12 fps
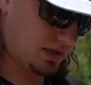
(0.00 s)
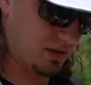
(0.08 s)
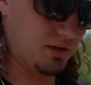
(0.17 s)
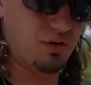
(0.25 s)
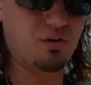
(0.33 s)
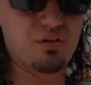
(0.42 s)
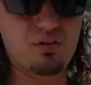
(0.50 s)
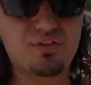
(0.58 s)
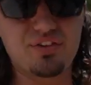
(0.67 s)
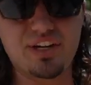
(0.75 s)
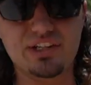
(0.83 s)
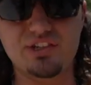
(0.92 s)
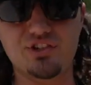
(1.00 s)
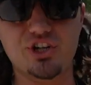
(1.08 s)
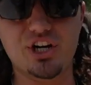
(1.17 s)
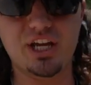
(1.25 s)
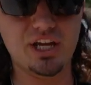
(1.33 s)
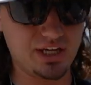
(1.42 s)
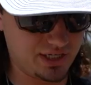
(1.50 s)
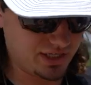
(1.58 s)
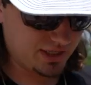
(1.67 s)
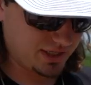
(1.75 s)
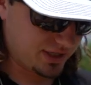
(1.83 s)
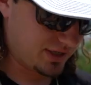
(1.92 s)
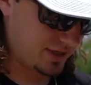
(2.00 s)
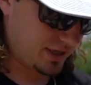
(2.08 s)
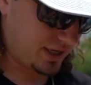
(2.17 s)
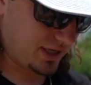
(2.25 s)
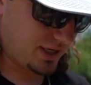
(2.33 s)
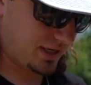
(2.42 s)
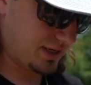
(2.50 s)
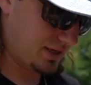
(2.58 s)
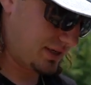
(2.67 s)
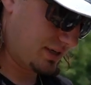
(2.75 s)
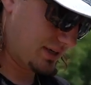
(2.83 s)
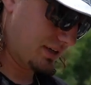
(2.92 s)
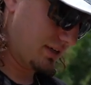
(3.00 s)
A little Texan jerky right here. That's pretty good.